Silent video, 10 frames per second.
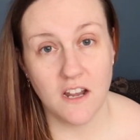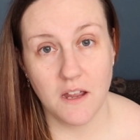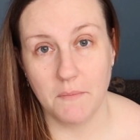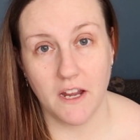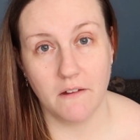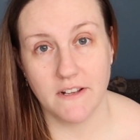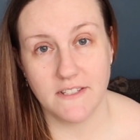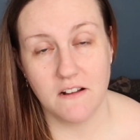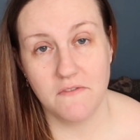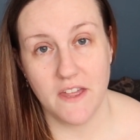nightmare
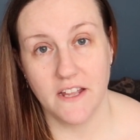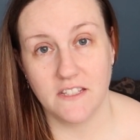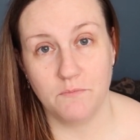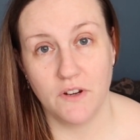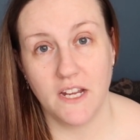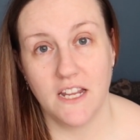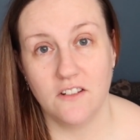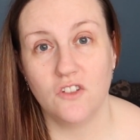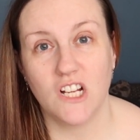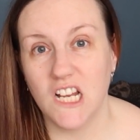going down there to bring
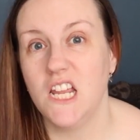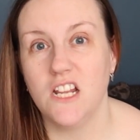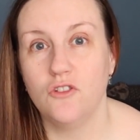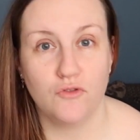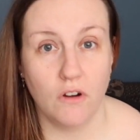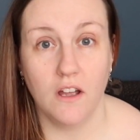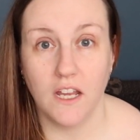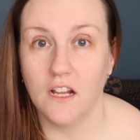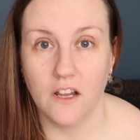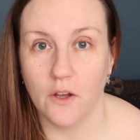in clean,
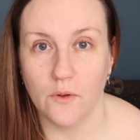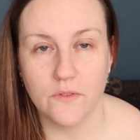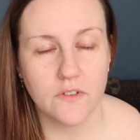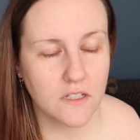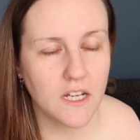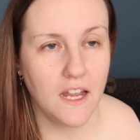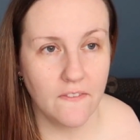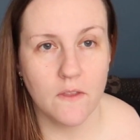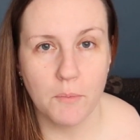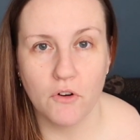dry clothes
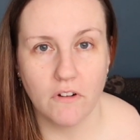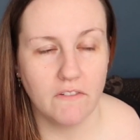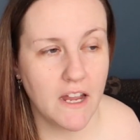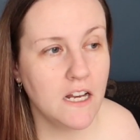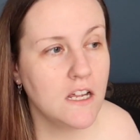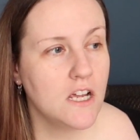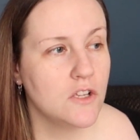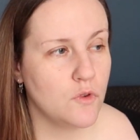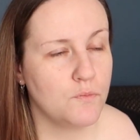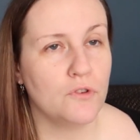in the pouring rain.
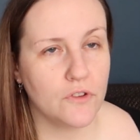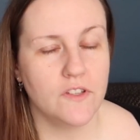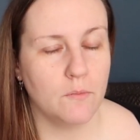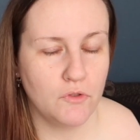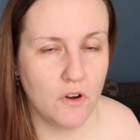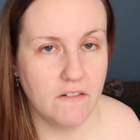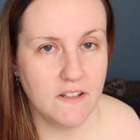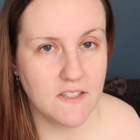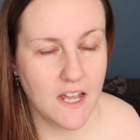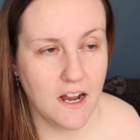So we brought the tumble dryer
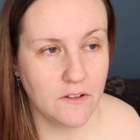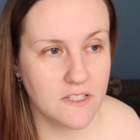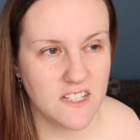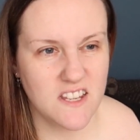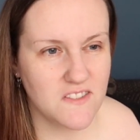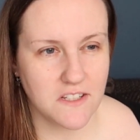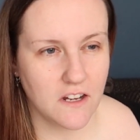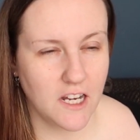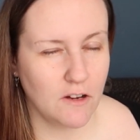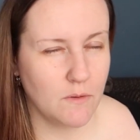into the house, and it's in the
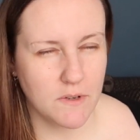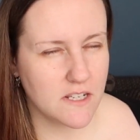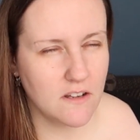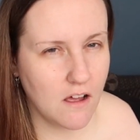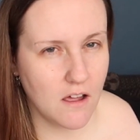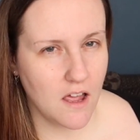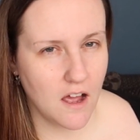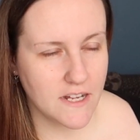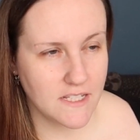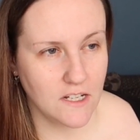dining room, which is not
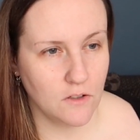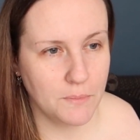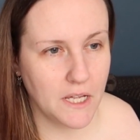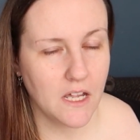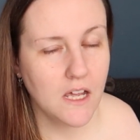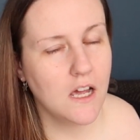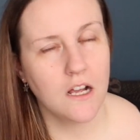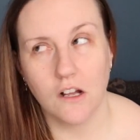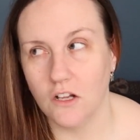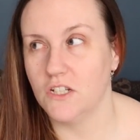ideal, but
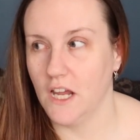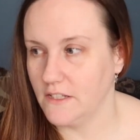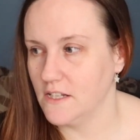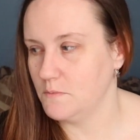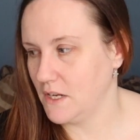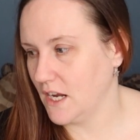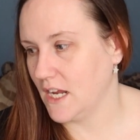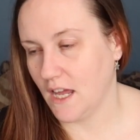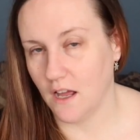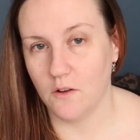gosh, it does mean I
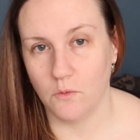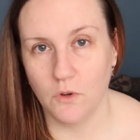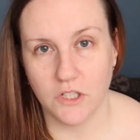can get